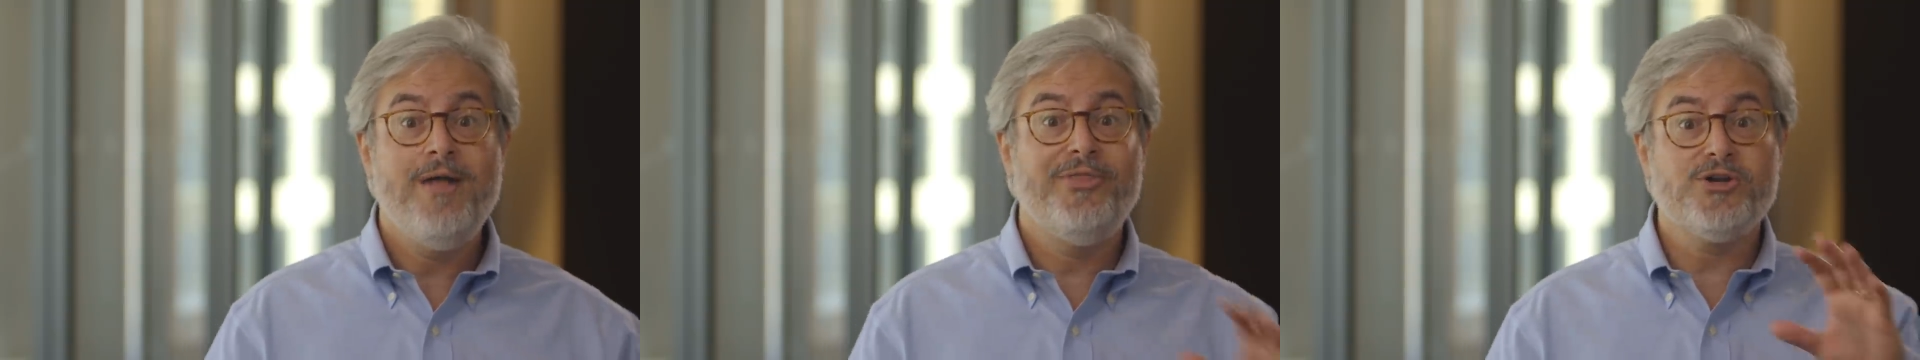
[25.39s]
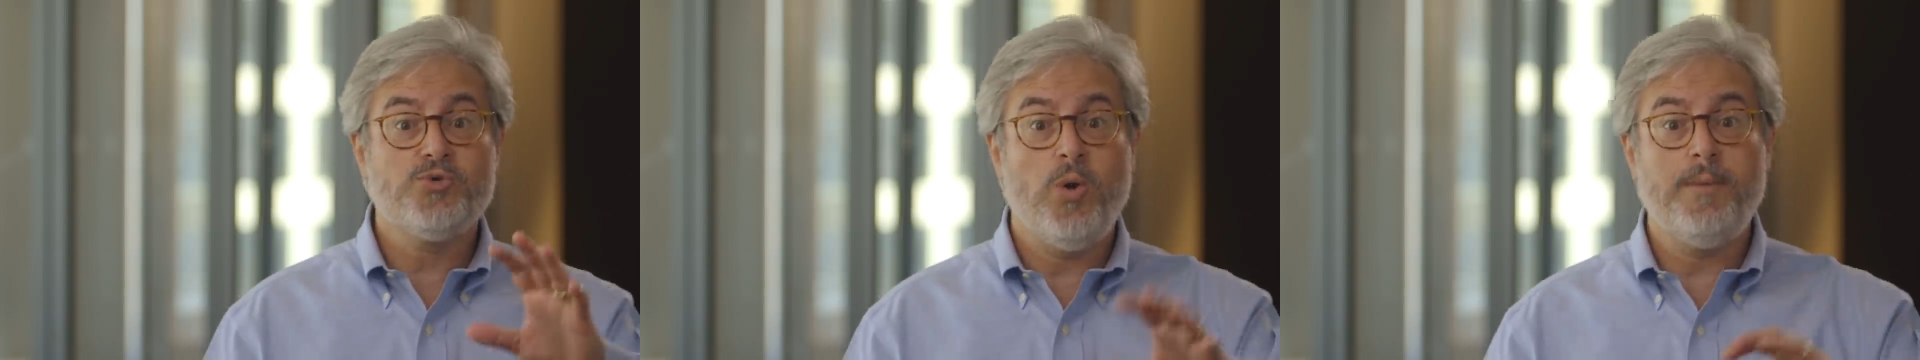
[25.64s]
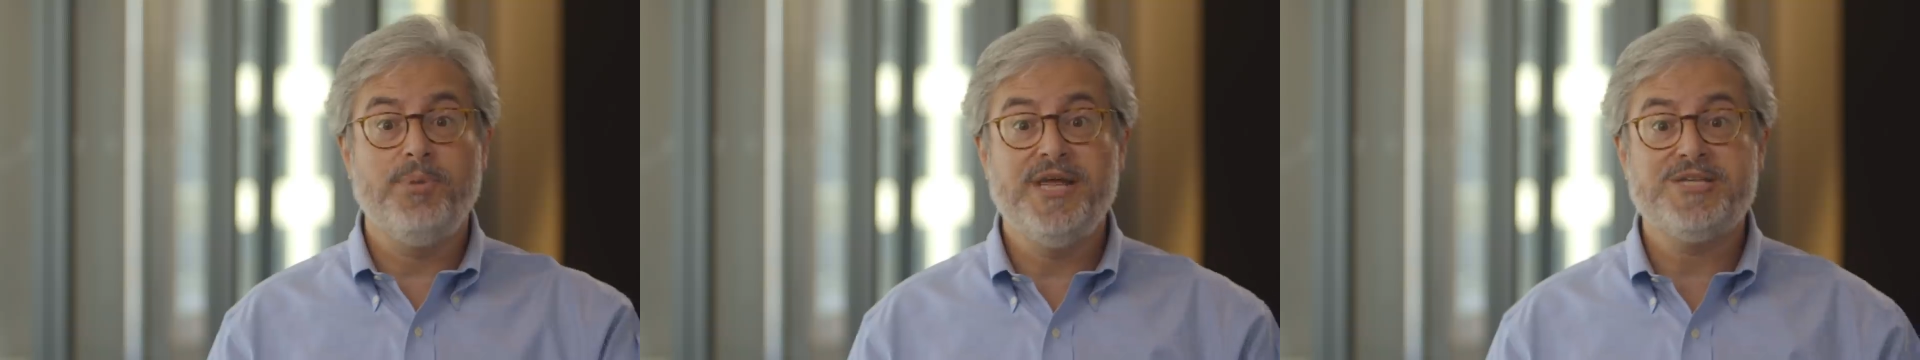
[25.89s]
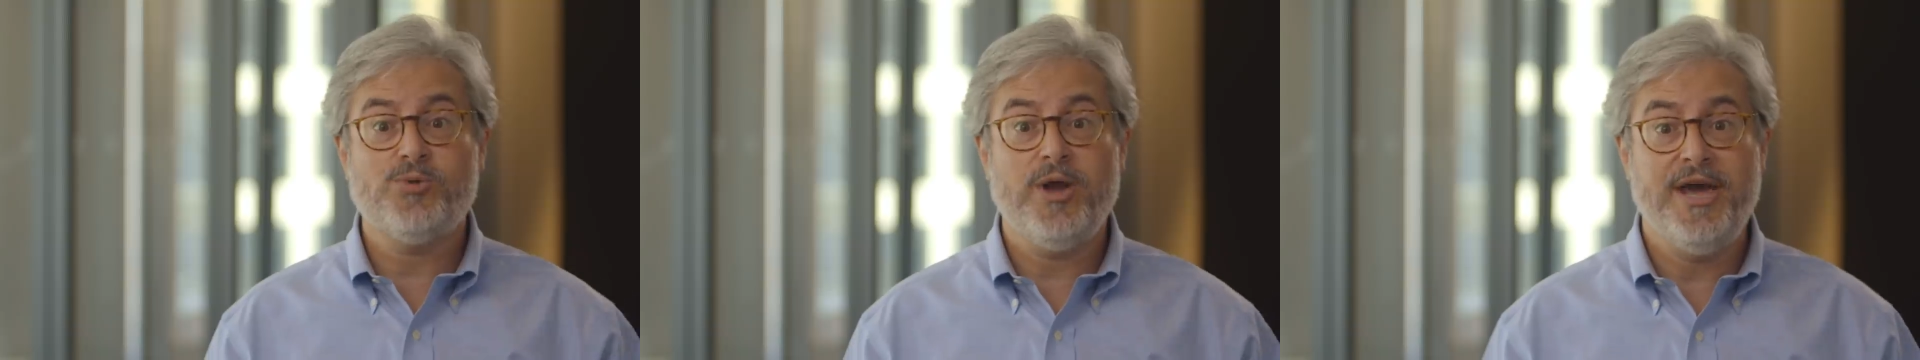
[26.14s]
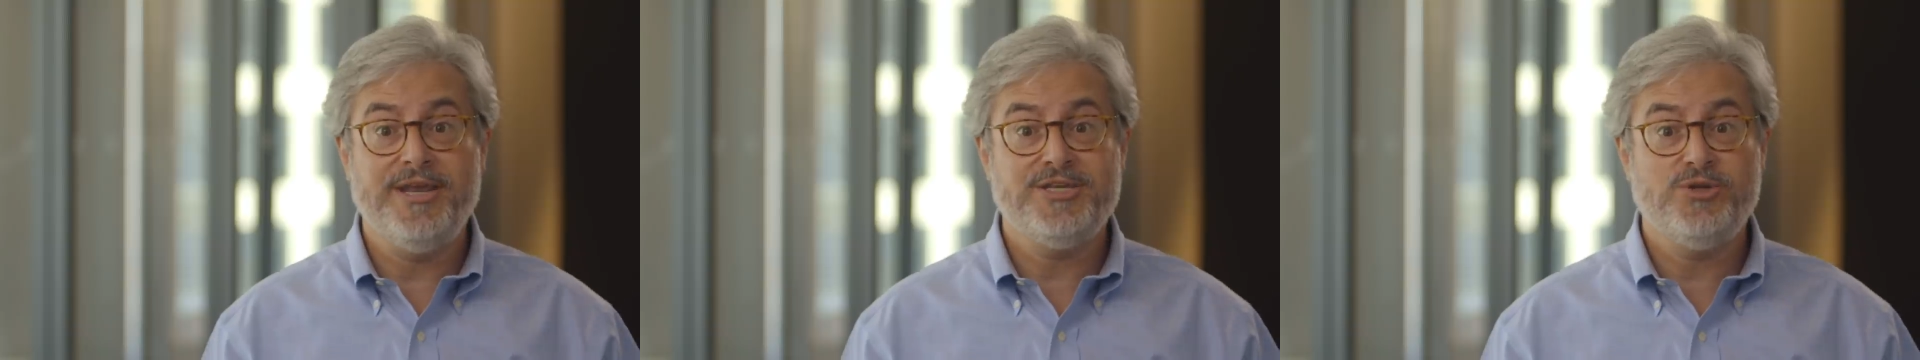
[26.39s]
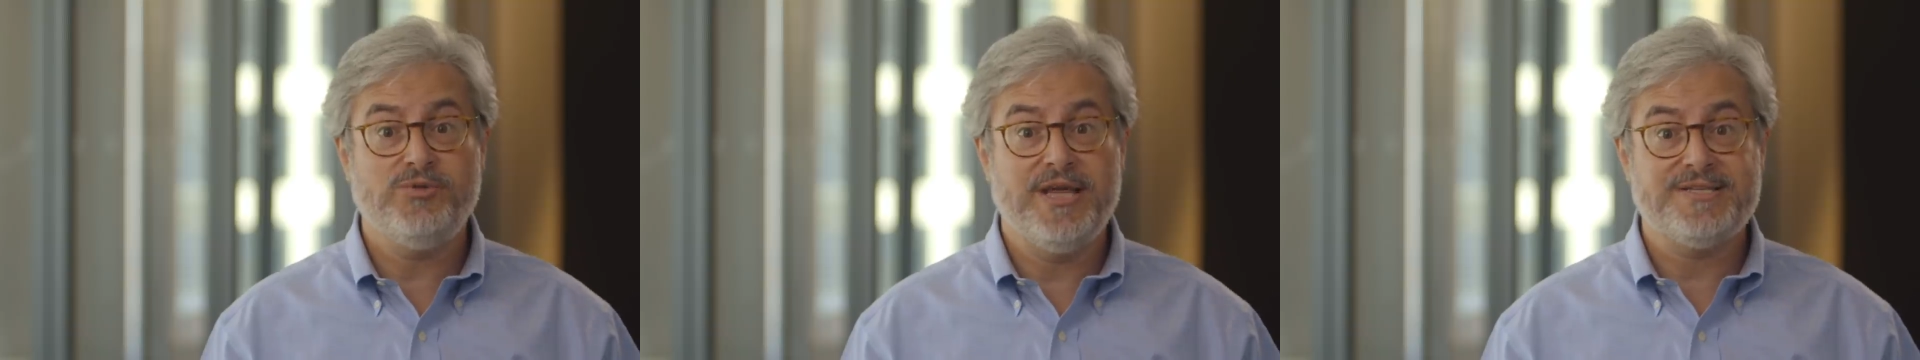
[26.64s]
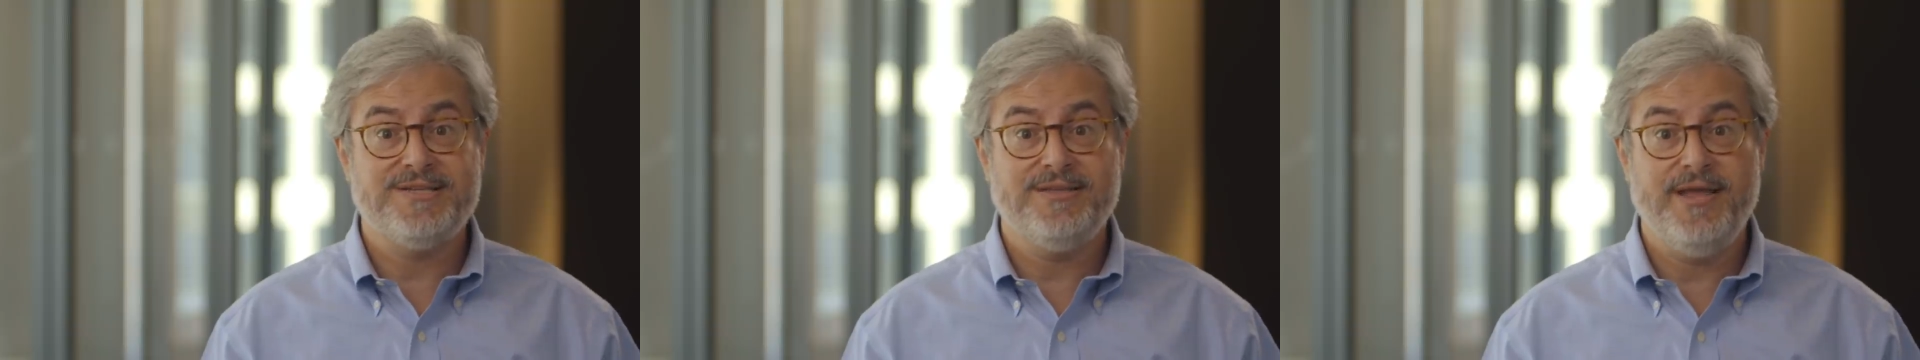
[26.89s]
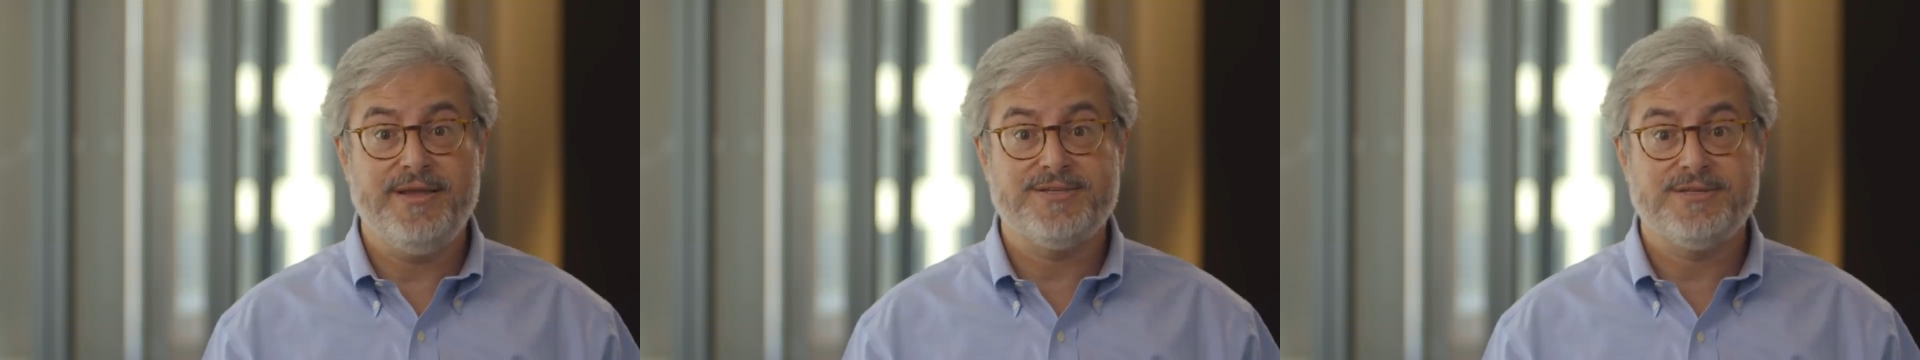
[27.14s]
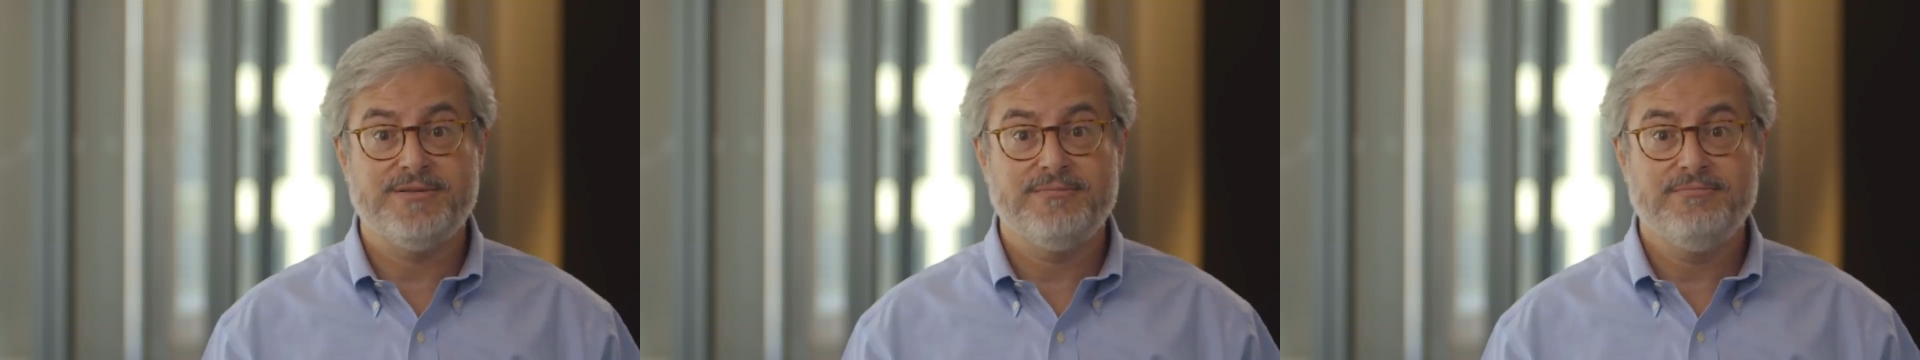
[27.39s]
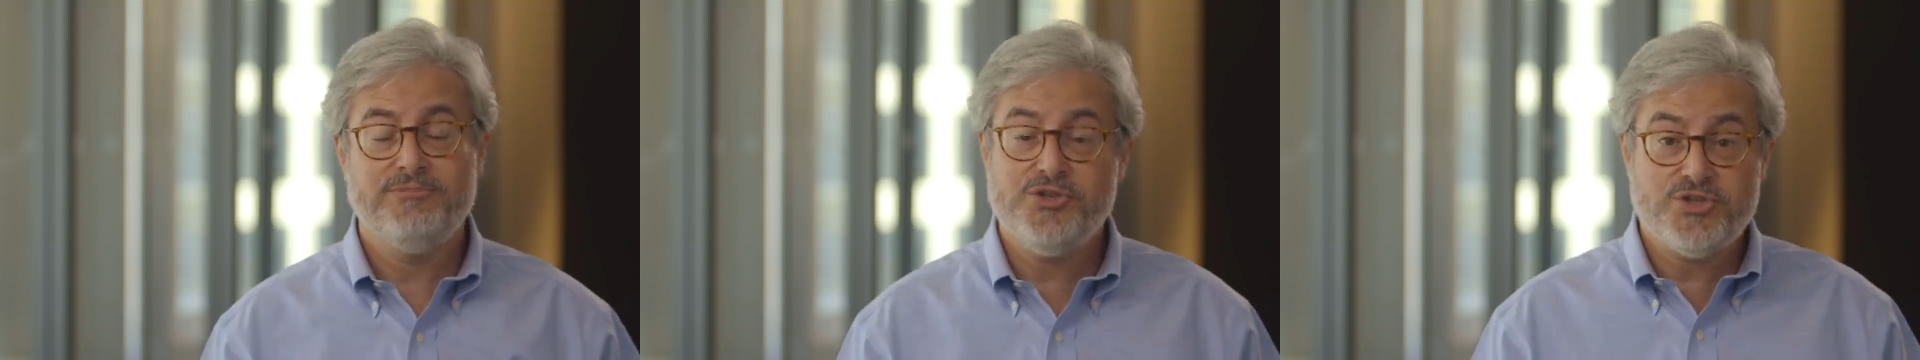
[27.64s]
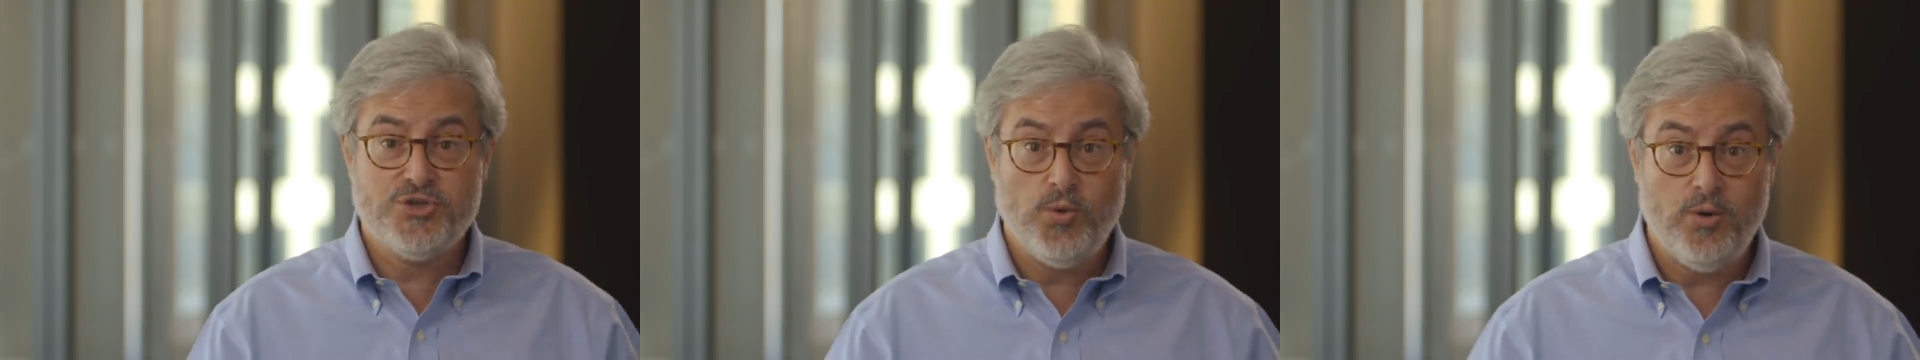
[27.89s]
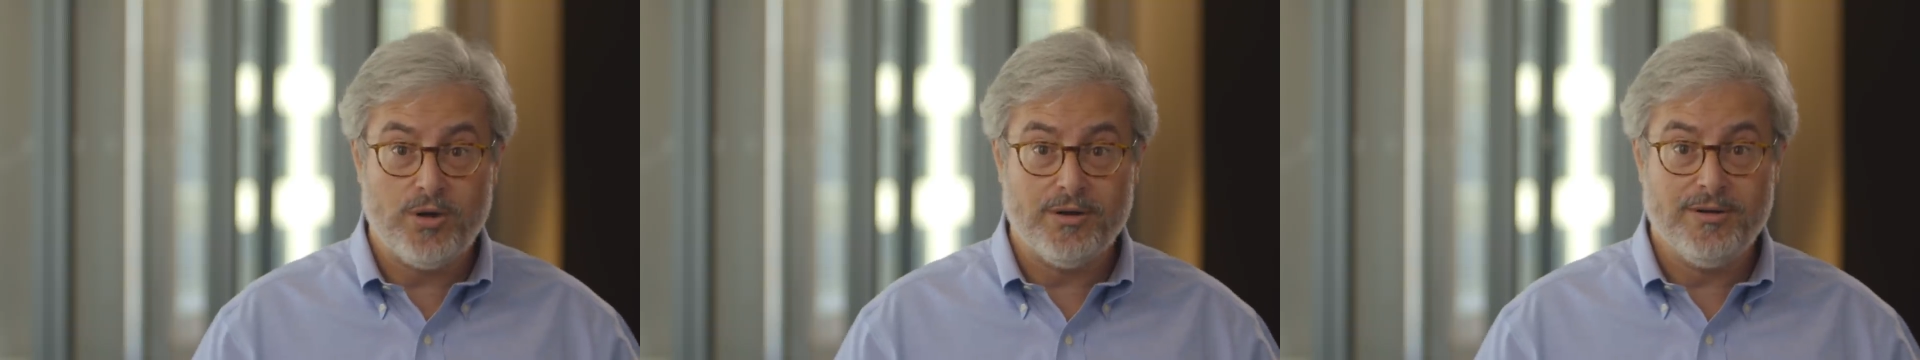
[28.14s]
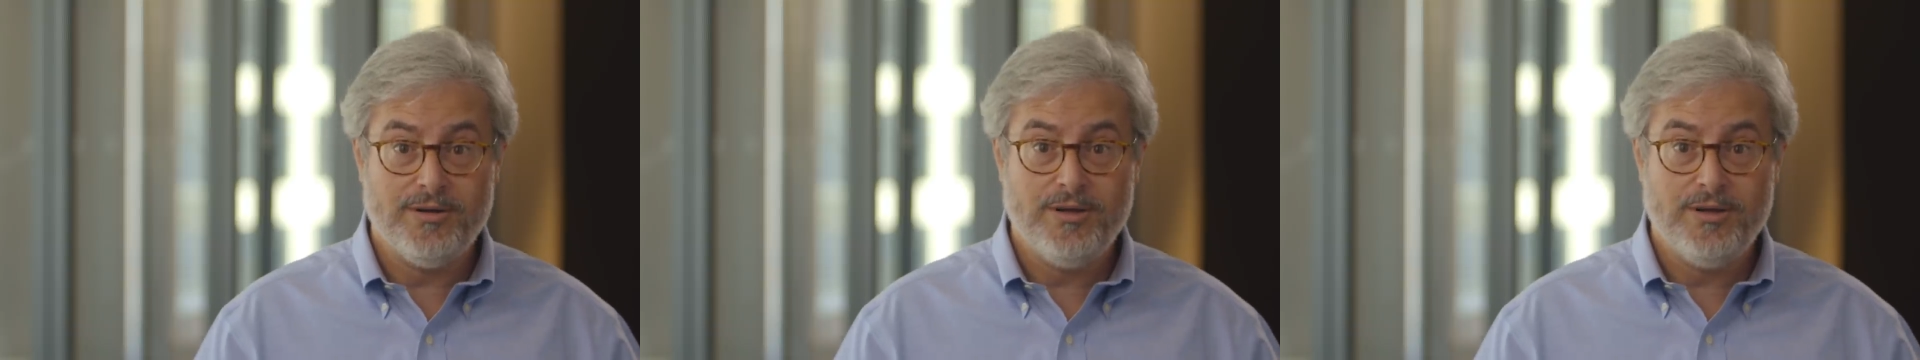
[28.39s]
there's one place we're heading to less and less: the store.